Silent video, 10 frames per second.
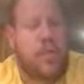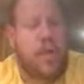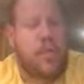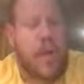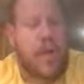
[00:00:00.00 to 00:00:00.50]
They're
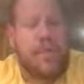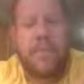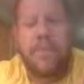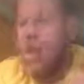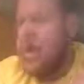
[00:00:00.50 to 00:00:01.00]
going to repay
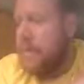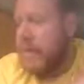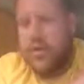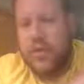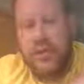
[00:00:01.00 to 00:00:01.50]
them,
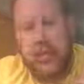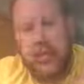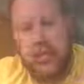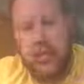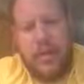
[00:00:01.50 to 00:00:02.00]
make sure that
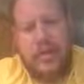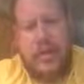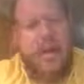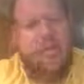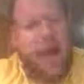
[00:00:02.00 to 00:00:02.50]
the
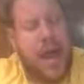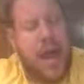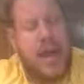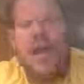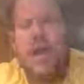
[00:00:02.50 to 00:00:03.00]
militias get
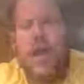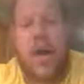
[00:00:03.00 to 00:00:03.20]
paid.